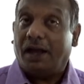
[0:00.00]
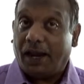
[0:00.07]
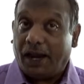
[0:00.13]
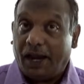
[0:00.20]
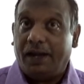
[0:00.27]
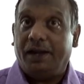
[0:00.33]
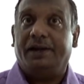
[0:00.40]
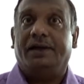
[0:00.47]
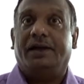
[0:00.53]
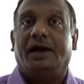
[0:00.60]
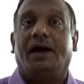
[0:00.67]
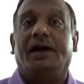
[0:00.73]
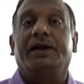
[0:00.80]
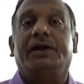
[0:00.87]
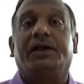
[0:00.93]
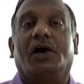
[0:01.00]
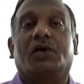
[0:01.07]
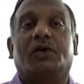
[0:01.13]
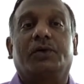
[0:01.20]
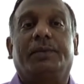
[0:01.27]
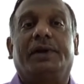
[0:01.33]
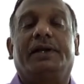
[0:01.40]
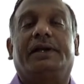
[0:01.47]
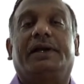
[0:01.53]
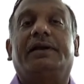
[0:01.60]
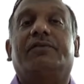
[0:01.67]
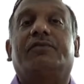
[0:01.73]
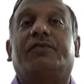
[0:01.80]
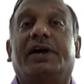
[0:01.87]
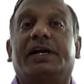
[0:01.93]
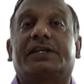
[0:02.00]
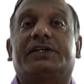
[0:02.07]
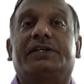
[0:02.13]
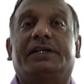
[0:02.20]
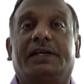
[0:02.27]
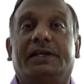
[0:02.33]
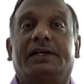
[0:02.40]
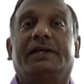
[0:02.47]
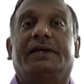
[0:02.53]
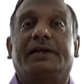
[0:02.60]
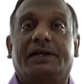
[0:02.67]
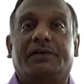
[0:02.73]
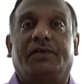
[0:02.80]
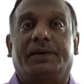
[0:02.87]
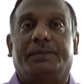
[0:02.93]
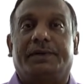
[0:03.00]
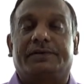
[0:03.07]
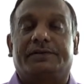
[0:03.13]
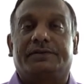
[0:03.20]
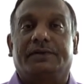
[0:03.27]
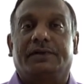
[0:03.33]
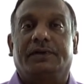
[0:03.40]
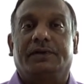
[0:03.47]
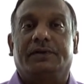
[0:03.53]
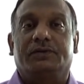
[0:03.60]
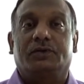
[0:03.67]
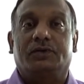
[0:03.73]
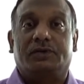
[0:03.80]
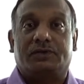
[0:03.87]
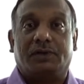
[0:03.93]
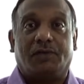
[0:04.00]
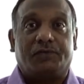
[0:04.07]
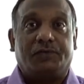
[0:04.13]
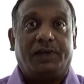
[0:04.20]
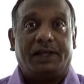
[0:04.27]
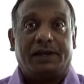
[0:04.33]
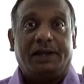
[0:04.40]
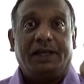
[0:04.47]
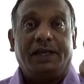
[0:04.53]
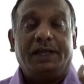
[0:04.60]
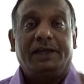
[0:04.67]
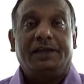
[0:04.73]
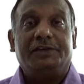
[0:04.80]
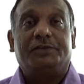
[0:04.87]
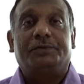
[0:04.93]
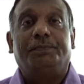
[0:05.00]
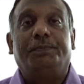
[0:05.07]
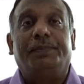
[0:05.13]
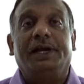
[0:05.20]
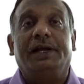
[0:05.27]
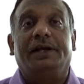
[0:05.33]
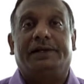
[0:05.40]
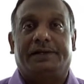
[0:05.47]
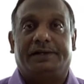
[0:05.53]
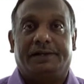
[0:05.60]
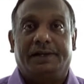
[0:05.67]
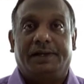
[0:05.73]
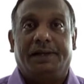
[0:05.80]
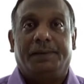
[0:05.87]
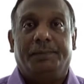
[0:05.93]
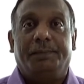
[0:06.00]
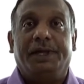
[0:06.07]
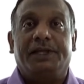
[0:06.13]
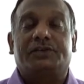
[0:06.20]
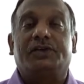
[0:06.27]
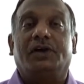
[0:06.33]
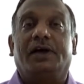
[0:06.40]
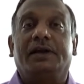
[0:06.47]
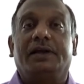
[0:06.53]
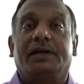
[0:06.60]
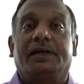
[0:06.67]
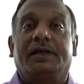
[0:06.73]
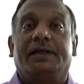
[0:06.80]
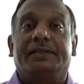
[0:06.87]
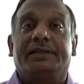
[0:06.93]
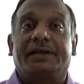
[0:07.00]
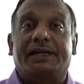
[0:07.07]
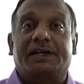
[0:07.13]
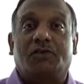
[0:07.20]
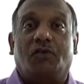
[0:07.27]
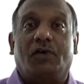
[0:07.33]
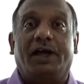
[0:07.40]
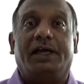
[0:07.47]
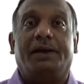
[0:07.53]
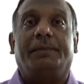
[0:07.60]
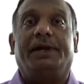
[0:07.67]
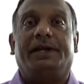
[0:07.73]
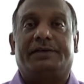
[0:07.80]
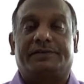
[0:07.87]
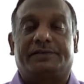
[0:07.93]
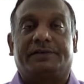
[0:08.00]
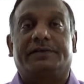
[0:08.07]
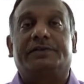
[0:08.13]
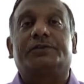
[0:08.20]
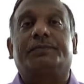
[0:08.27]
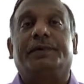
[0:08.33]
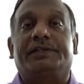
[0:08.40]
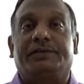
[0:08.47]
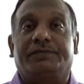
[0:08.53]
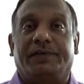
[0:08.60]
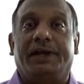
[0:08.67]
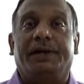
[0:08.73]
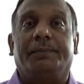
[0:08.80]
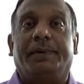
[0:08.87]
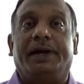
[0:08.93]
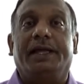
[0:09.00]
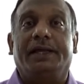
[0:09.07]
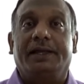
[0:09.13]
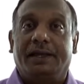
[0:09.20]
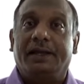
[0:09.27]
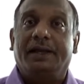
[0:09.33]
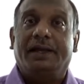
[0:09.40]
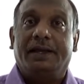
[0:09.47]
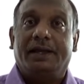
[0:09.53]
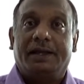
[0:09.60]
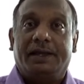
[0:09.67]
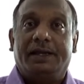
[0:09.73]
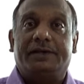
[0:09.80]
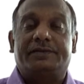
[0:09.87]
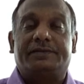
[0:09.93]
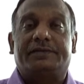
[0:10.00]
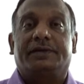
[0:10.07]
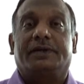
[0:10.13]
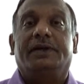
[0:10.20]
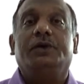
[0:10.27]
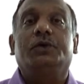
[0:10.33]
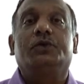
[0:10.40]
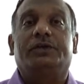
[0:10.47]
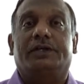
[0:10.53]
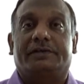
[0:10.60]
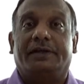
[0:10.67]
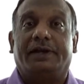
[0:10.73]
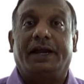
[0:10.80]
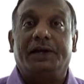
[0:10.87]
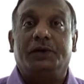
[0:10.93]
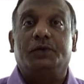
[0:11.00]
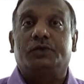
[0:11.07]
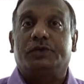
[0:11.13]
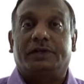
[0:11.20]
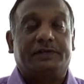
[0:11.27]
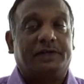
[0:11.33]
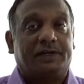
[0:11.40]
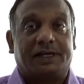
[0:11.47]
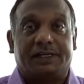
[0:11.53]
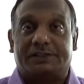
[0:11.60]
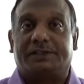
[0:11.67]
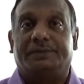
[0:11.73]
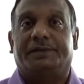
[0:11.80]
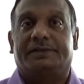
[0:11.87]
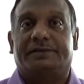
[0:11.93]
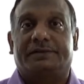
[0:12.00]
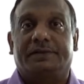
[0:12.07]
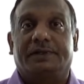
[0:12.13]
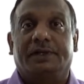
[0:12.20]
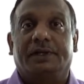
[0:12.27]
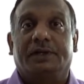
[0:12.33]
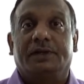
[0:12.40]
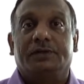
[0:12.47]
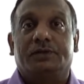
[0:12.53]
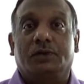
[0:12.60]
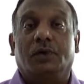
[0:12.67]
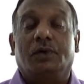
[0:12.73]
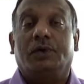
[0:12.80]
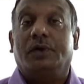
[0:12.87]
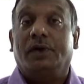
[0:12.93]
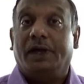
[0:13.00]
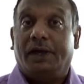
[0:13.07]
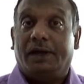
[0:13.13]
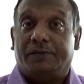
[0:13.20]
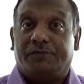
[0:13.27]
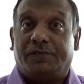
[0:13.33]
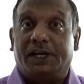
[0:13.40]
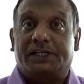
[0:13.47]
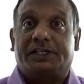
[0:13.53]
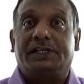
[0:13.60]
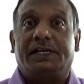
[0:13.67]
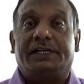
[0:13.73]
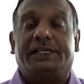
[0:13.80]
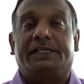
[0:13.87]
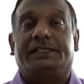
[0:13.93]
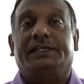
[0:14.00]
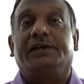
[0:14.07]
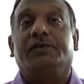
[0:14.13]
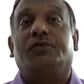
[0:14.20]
and undocumented functional requirements. So the software is built based on the requirements specified by its users or end users or customers. So functional testing